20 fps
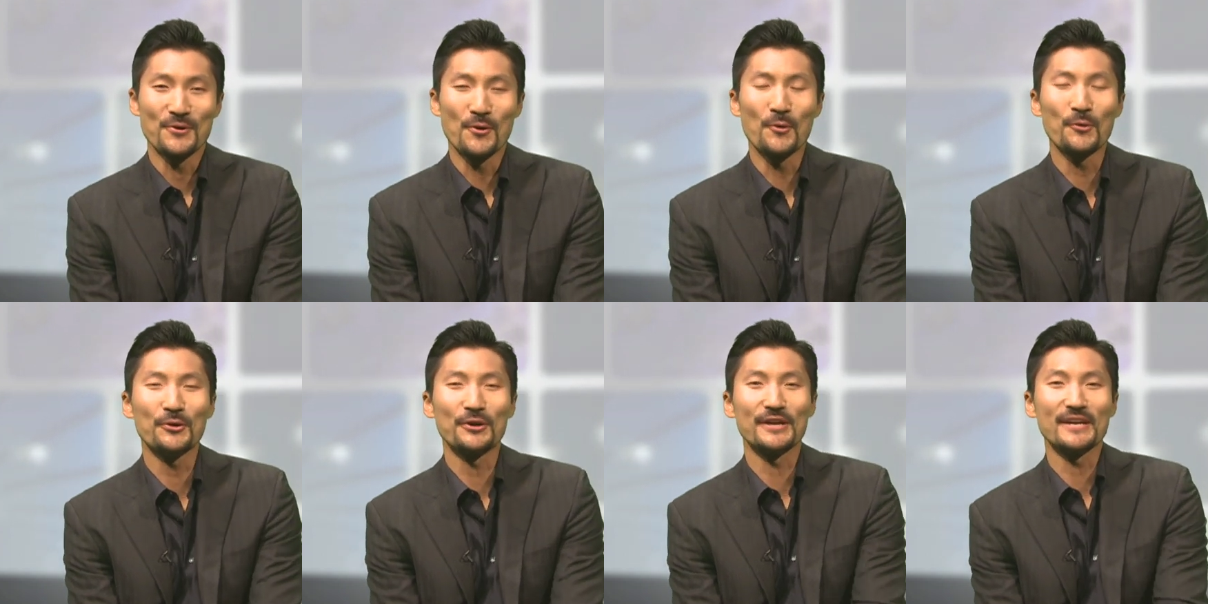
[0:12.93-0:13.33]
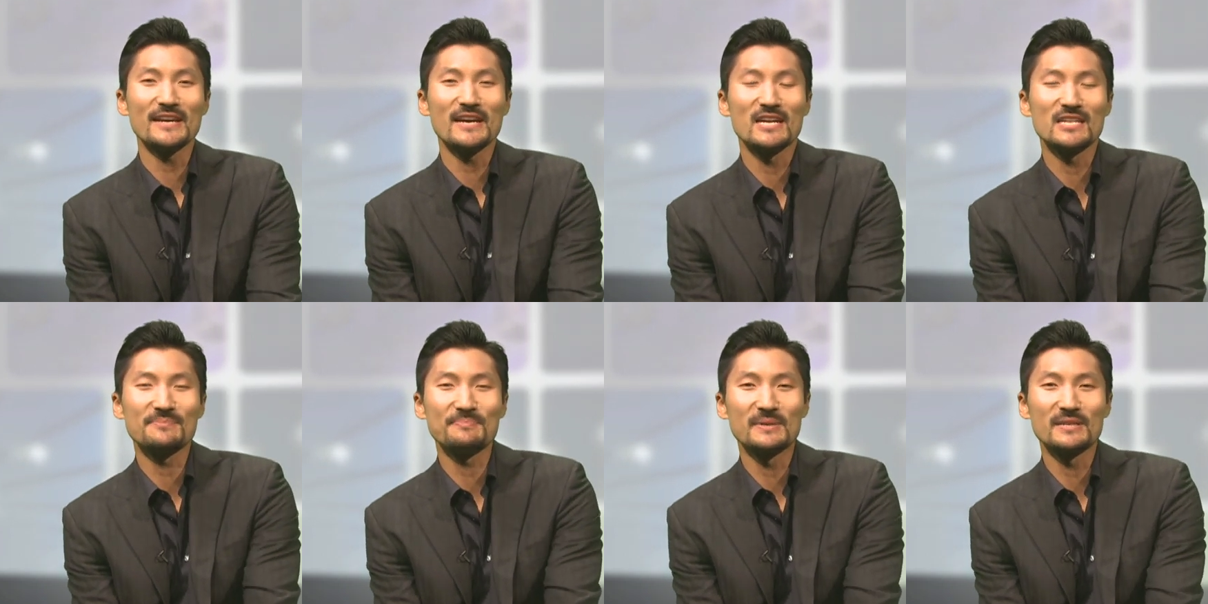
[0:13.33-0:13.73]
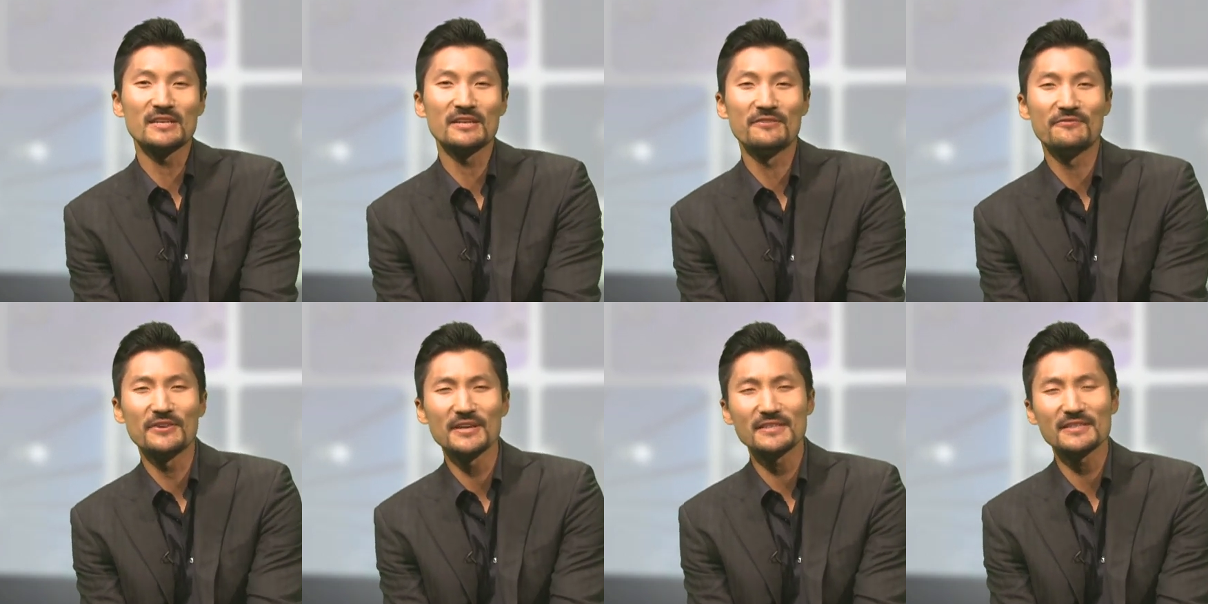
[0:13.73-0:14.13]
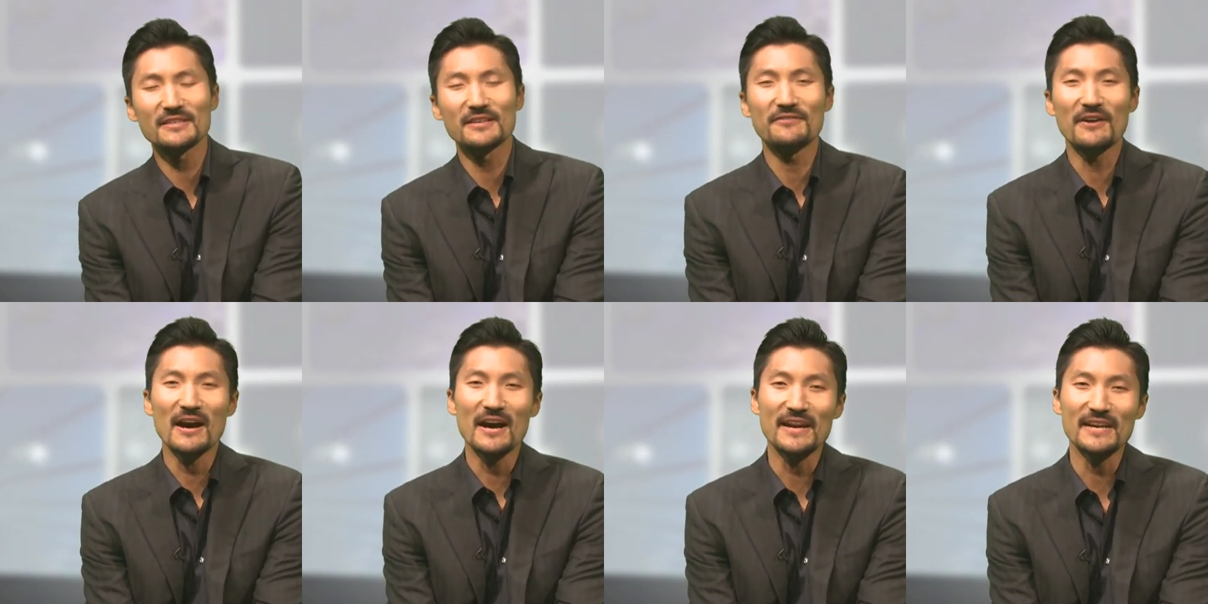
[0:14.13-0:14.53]
Horie has been convicted
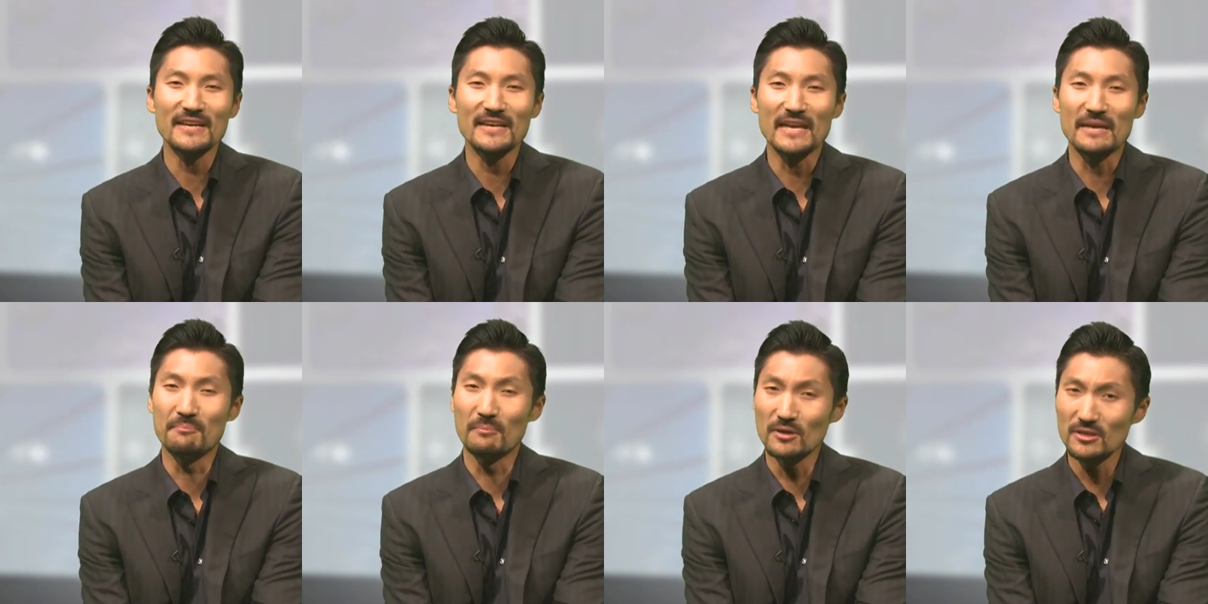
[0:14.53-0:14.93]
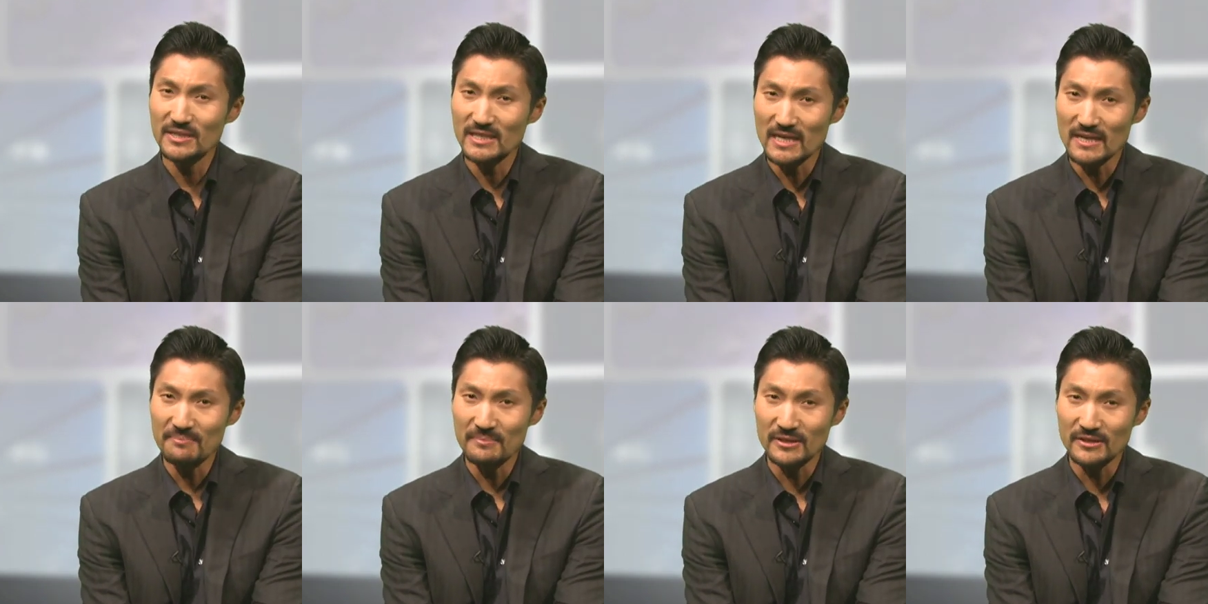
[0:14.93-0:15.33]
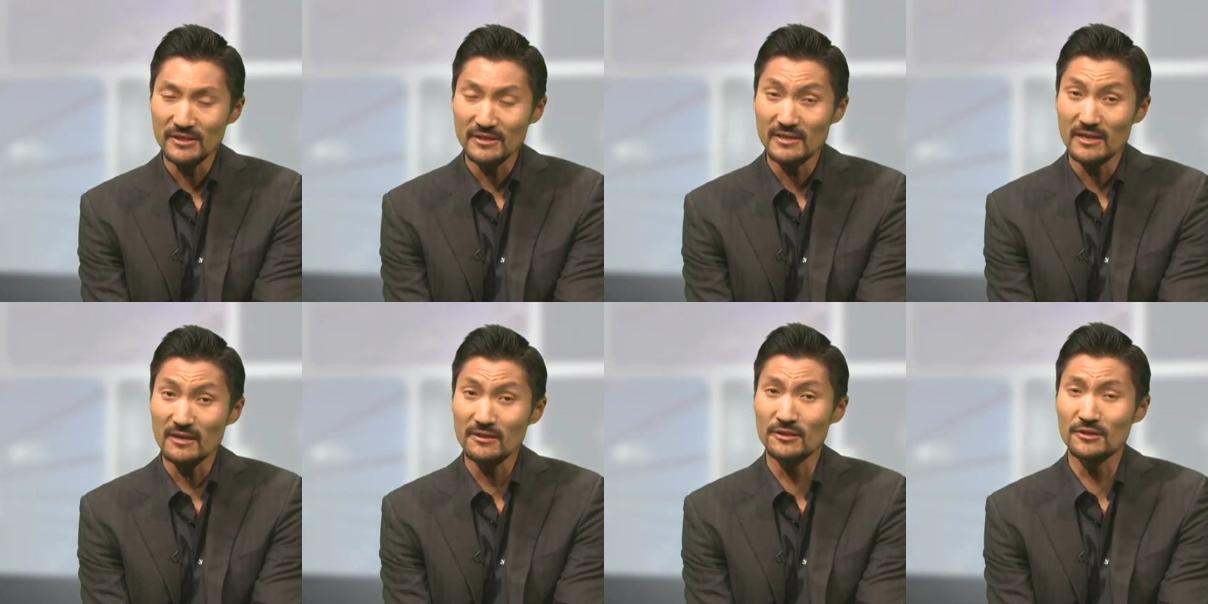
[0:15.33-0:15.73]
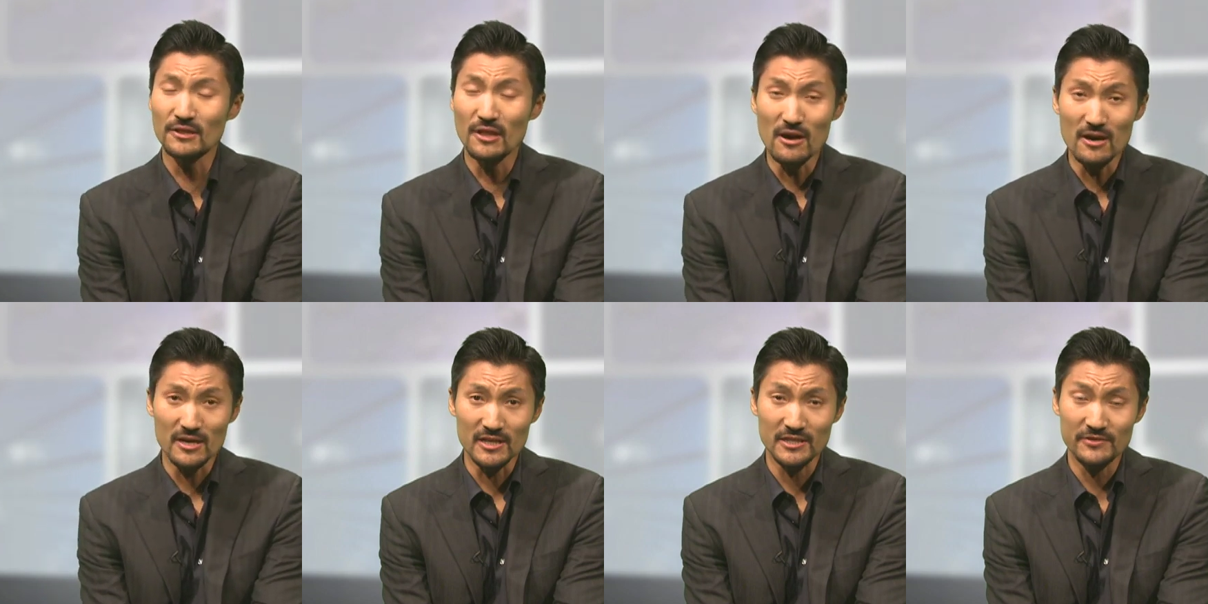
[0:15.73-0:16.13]
of hiding a multi-million dollar
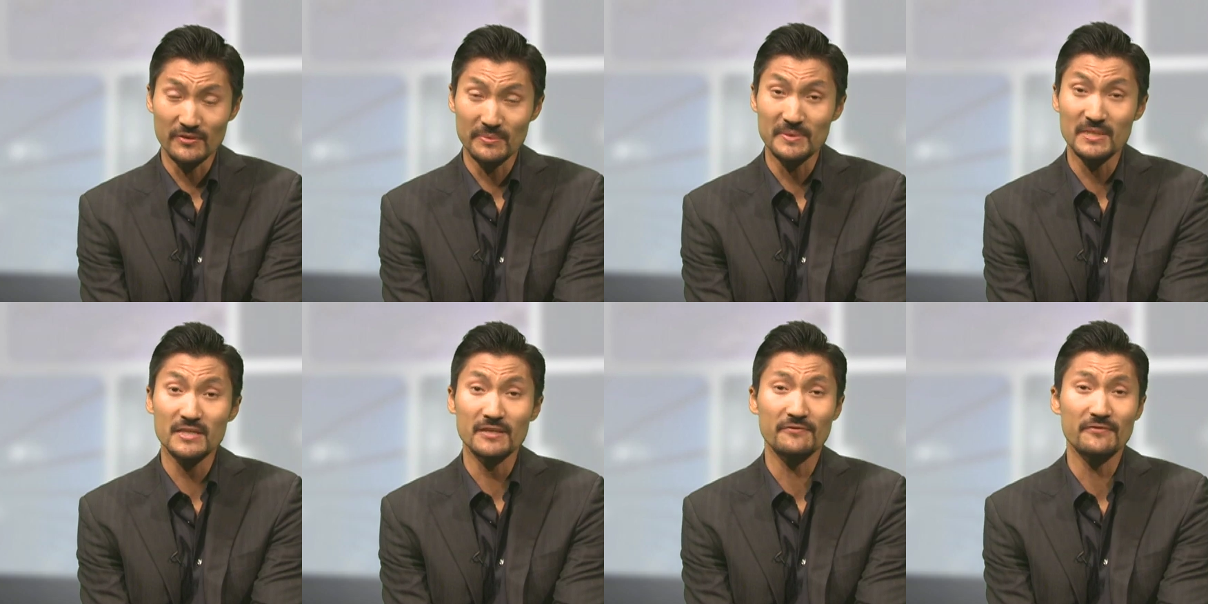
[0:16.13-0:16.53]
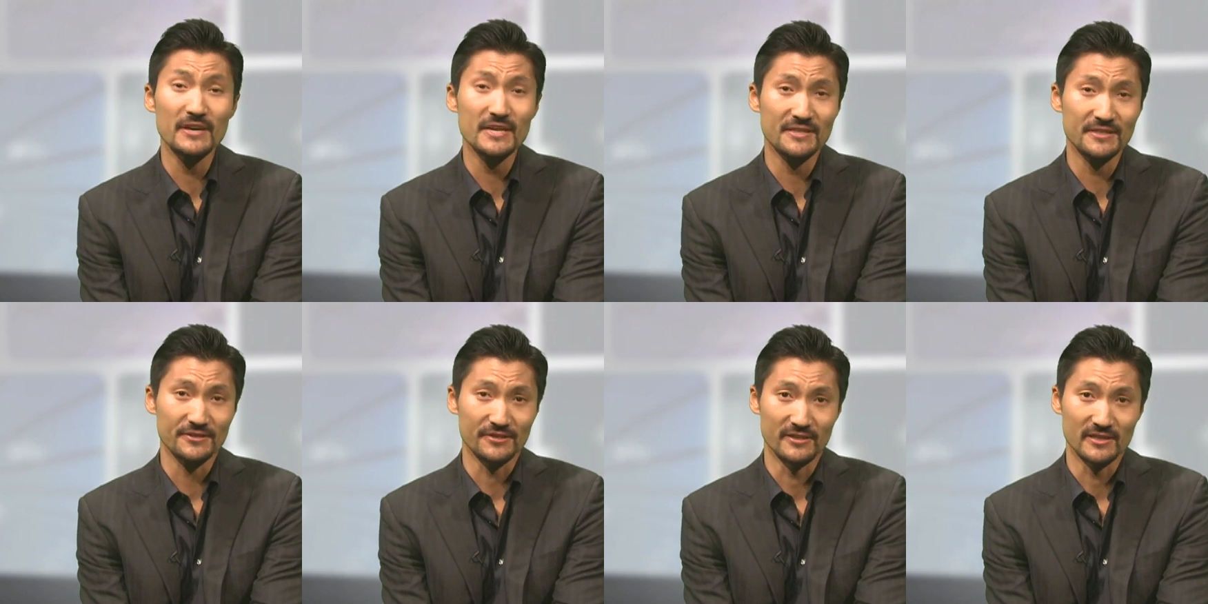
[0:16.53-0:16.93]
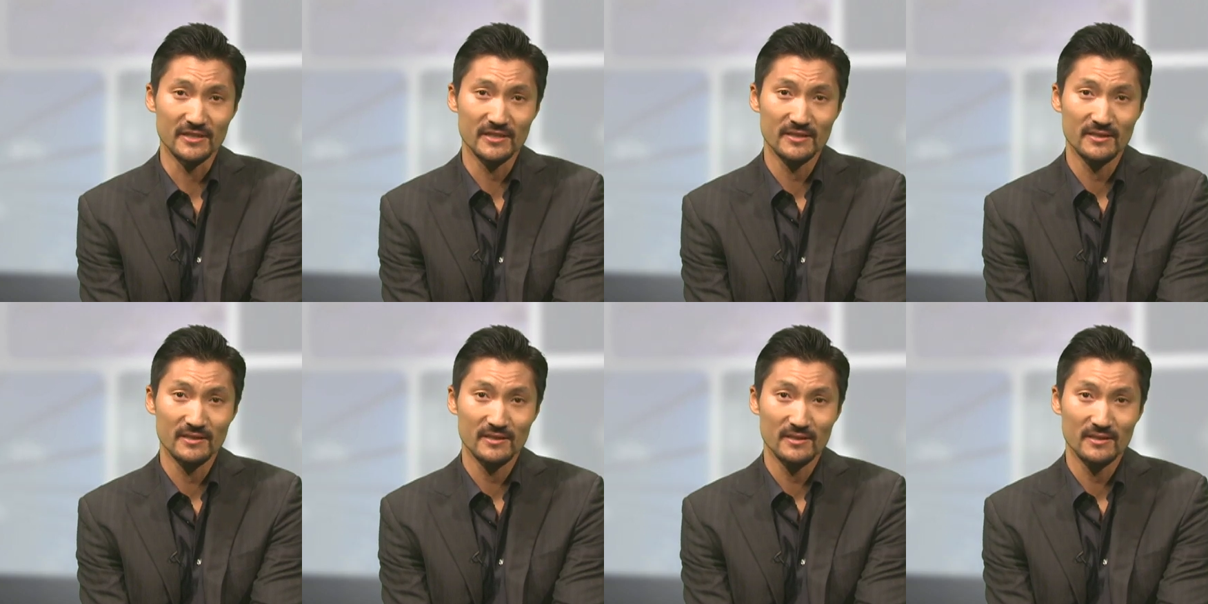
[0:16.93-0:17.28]
loss from his investors.